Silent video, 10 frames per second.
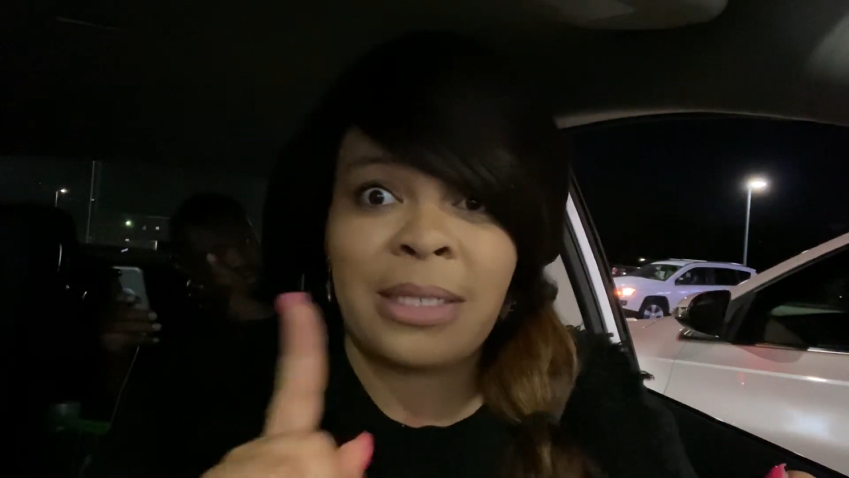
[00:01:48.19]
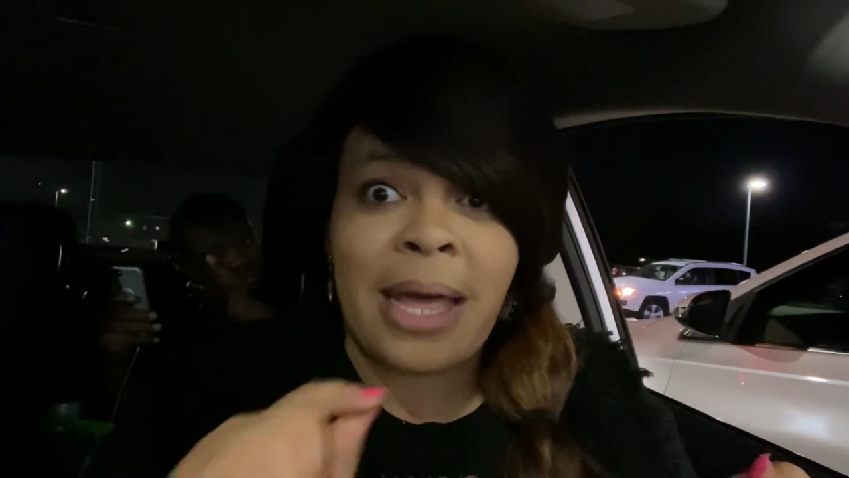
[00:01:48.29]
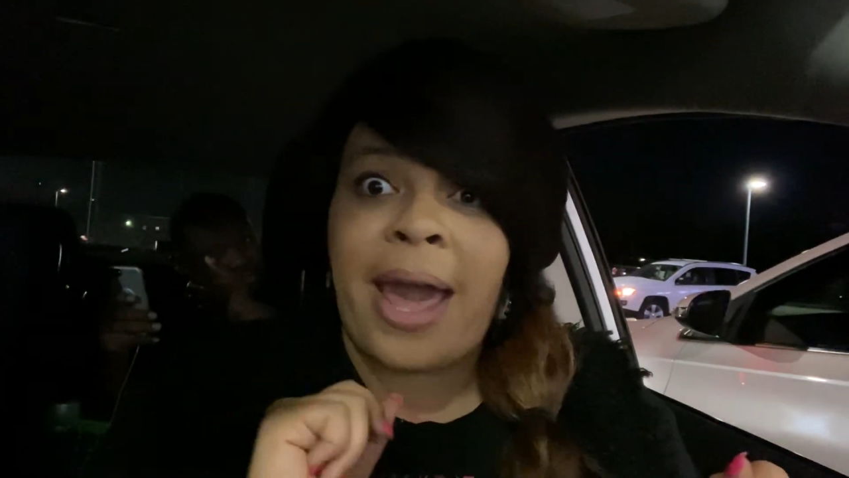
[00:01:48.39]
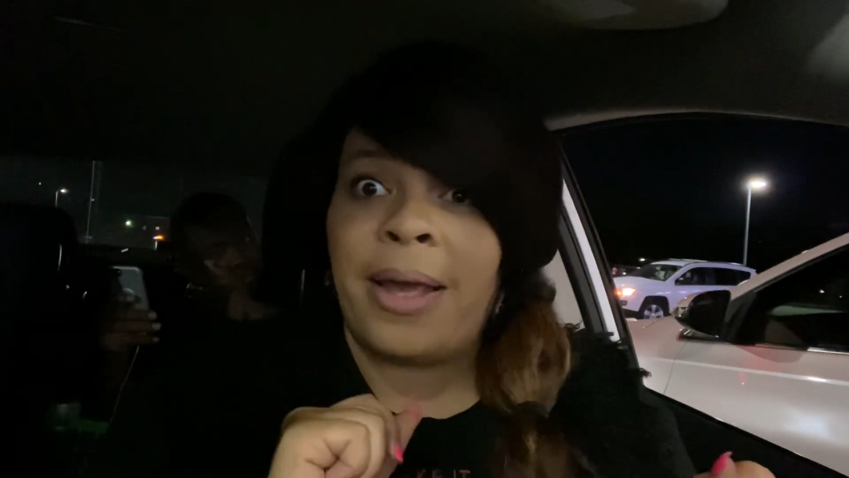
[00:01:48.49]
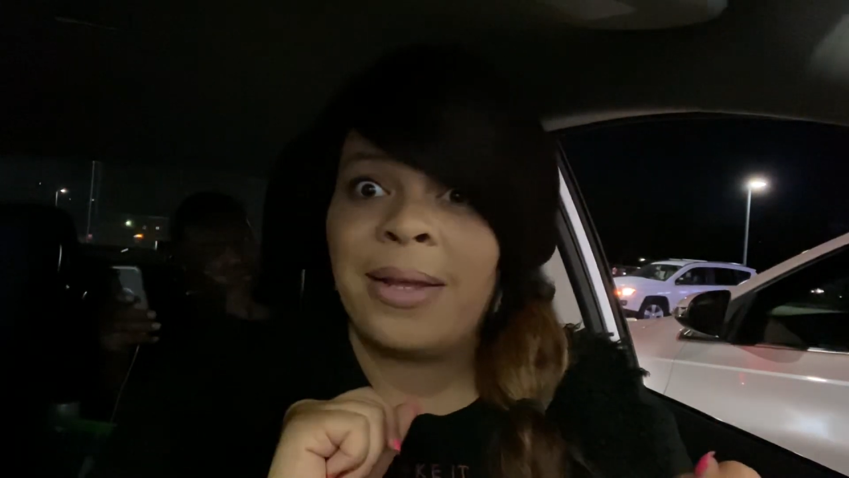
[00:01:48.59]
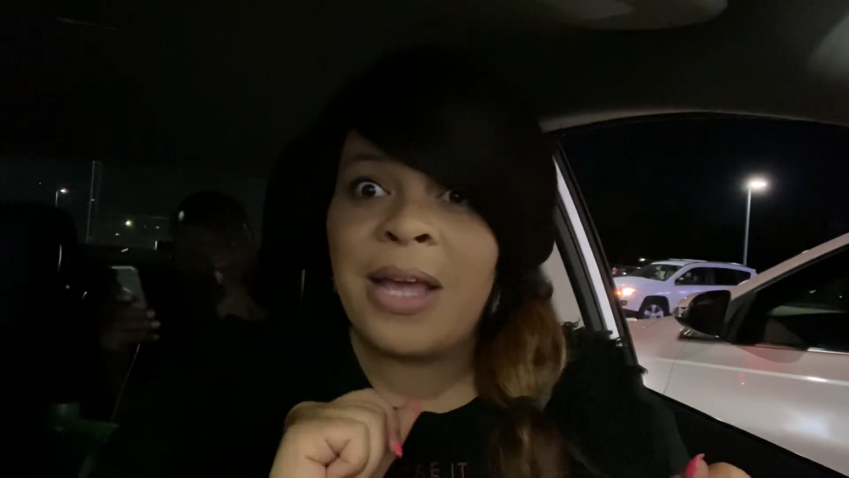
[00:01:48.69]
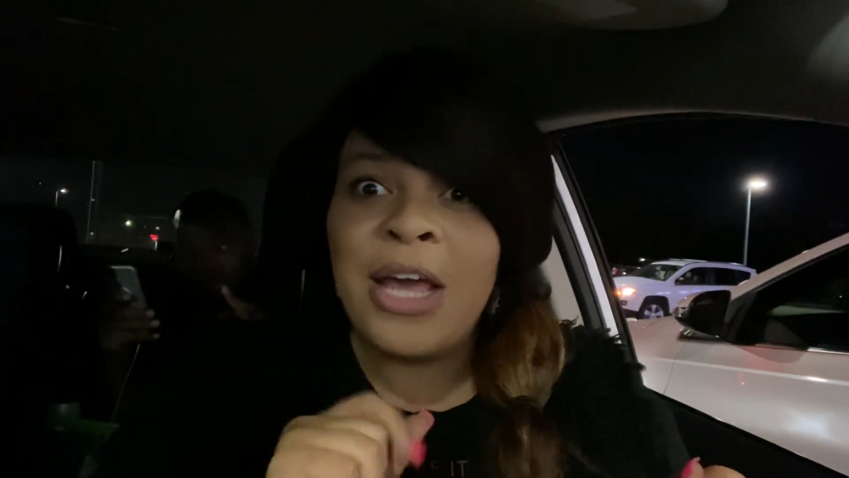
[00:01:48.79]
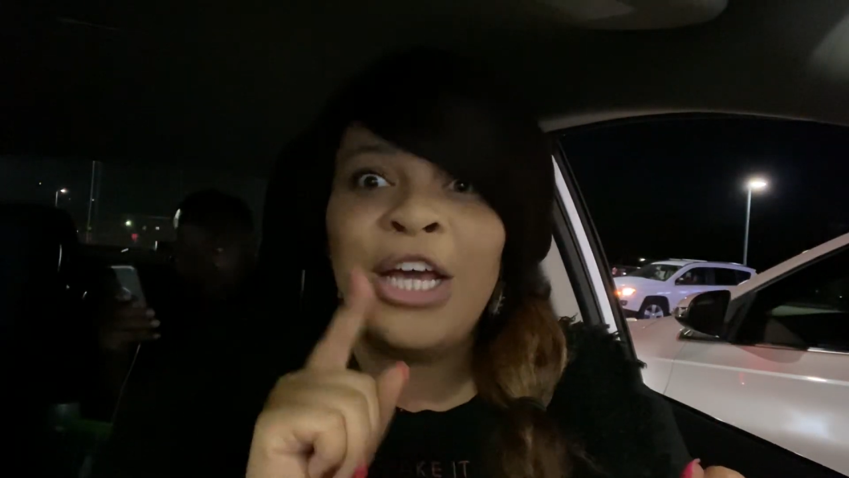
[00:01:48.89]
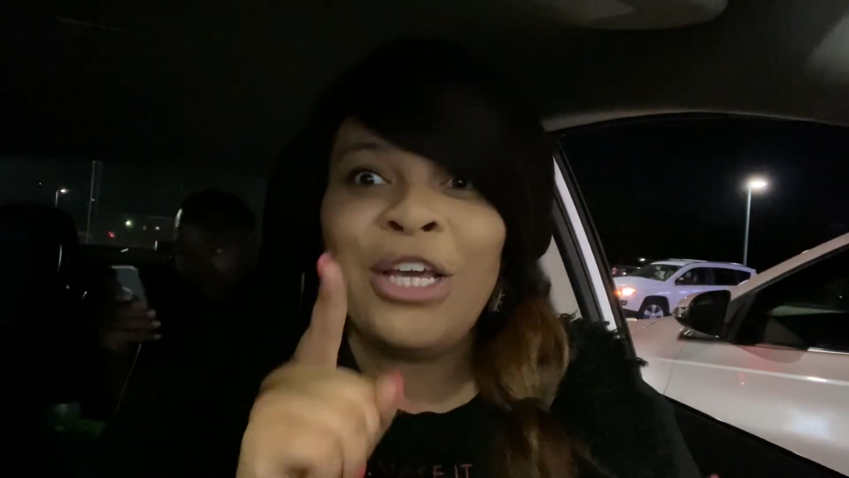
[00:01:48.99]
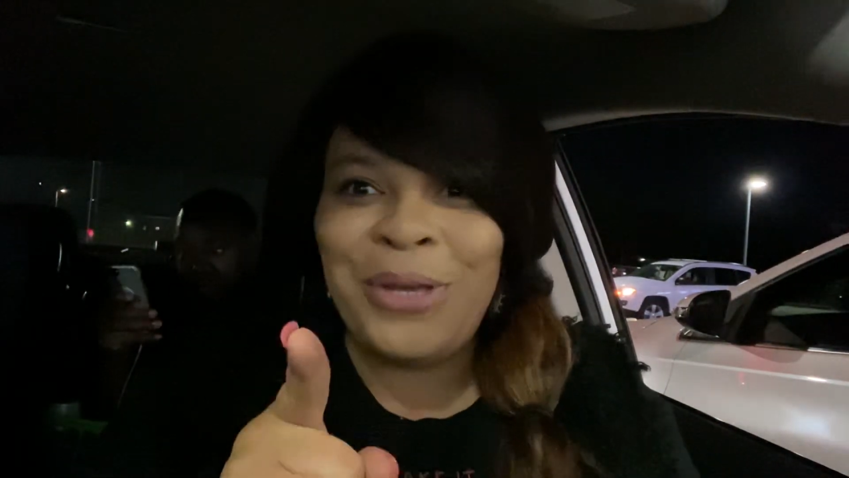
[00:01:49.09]
say.
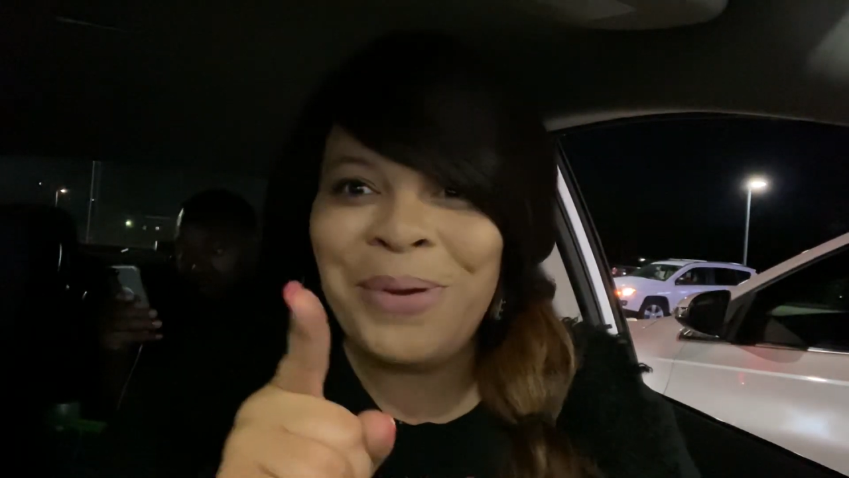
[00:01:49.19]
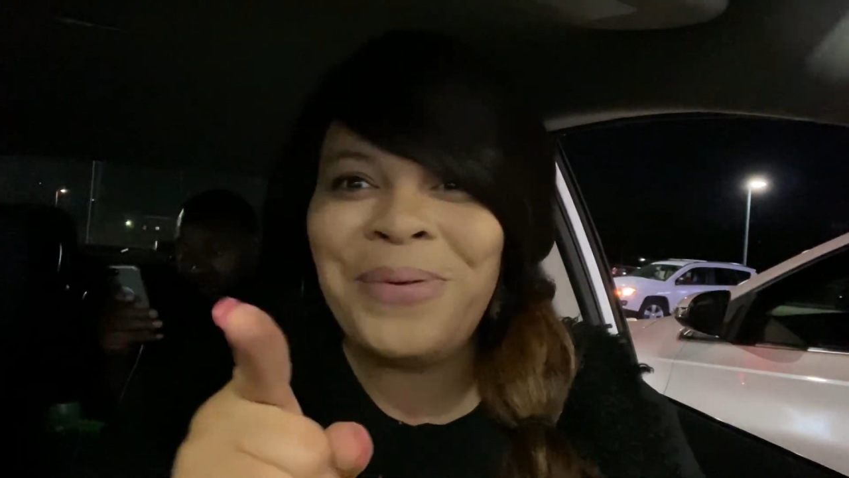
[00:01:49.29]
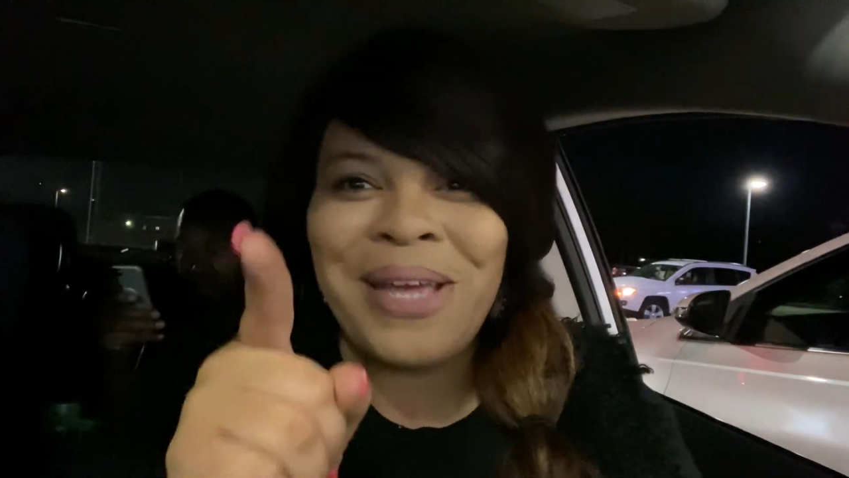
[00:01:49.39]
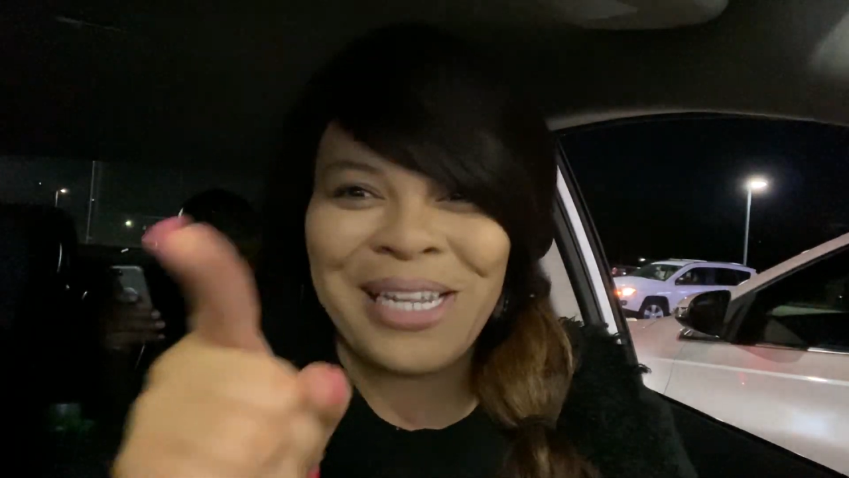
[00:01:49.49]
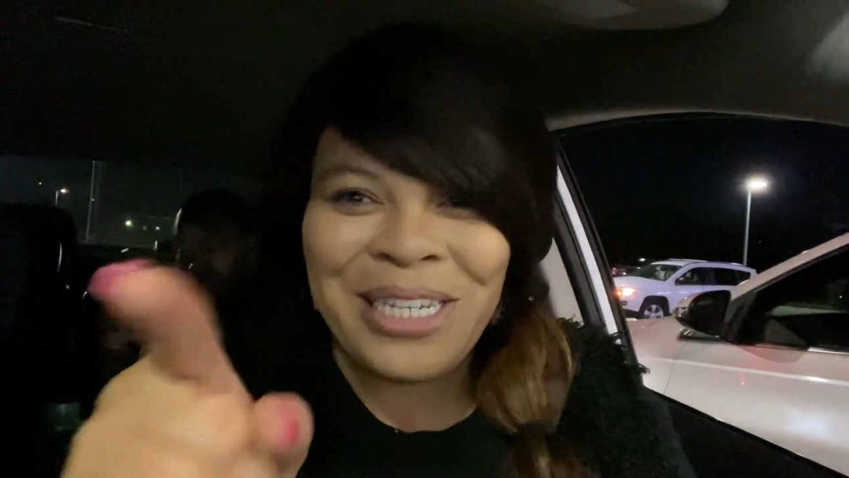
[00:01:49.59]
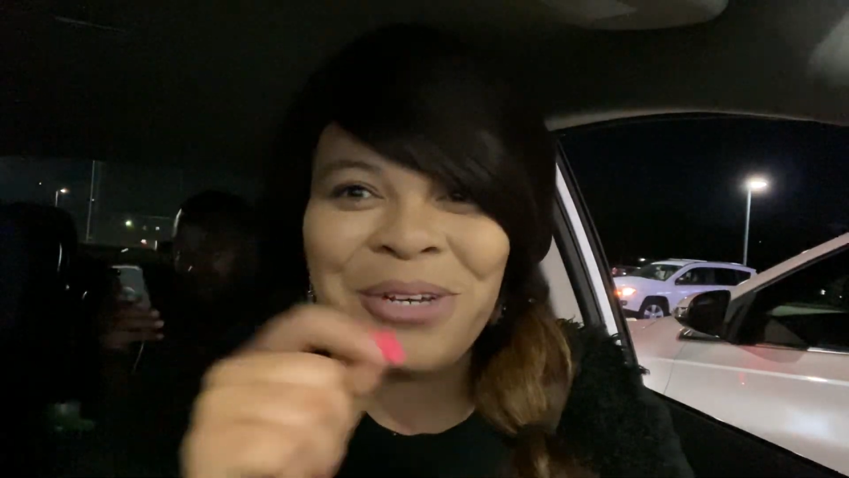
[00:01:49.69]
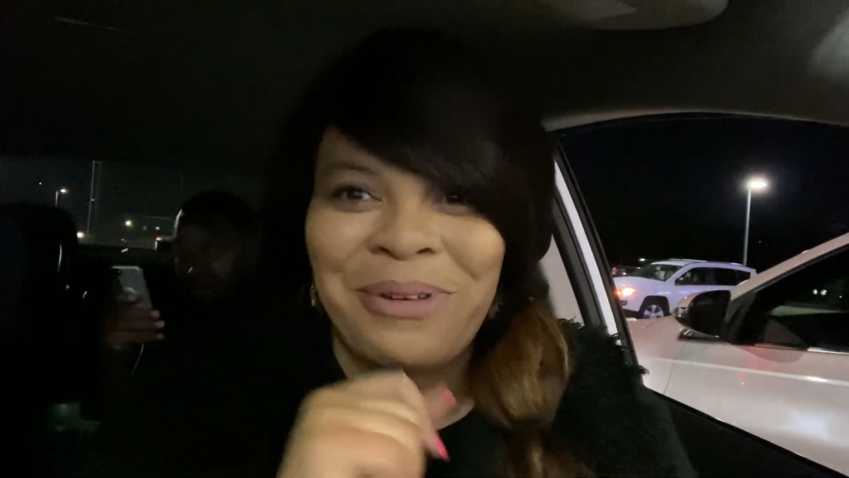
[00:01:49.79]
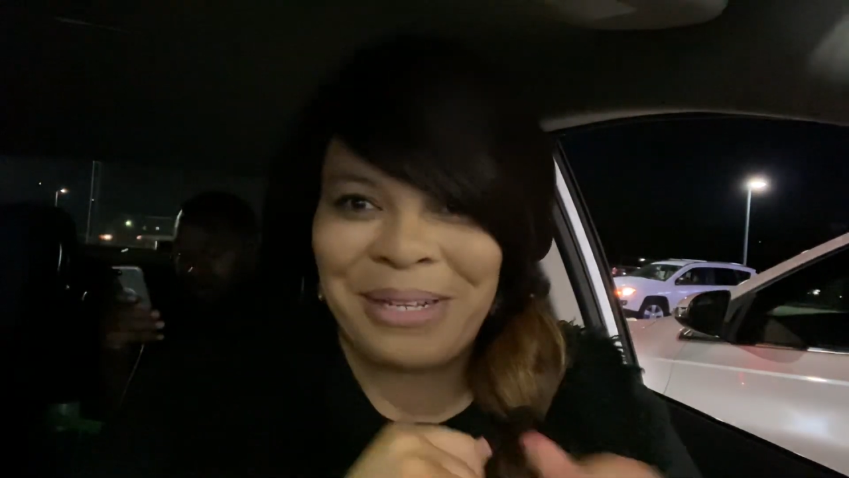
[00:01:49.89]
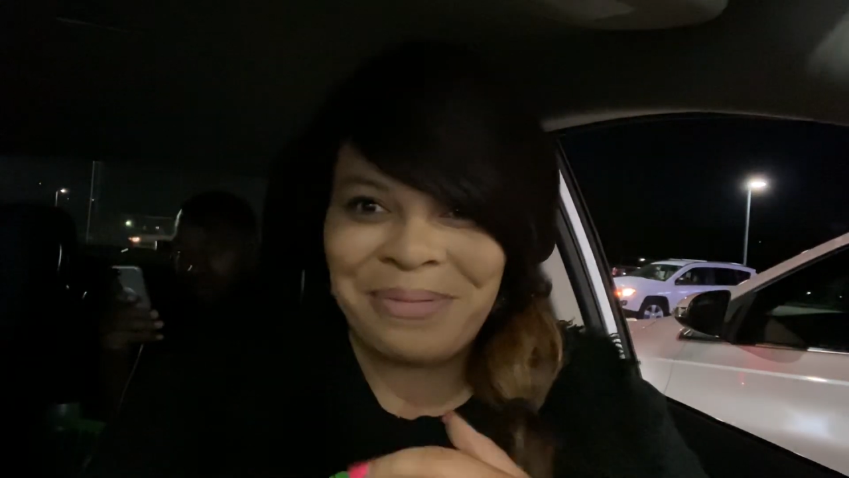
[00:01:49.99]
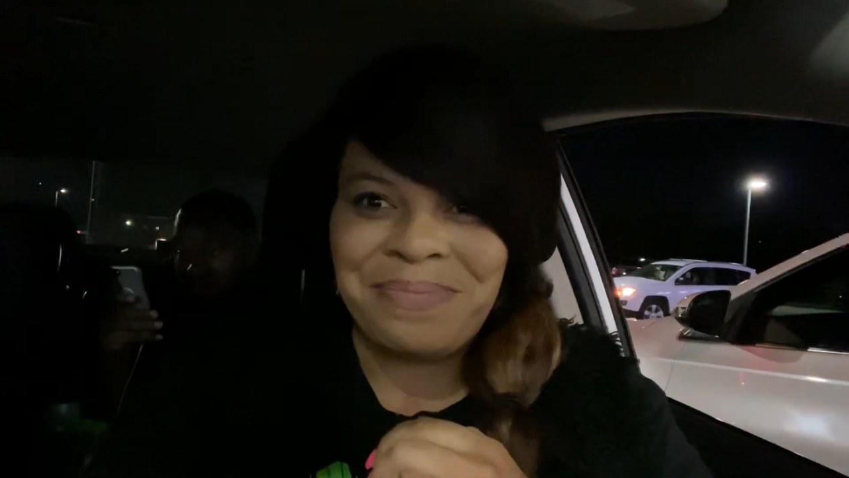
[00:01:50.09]
You can do it.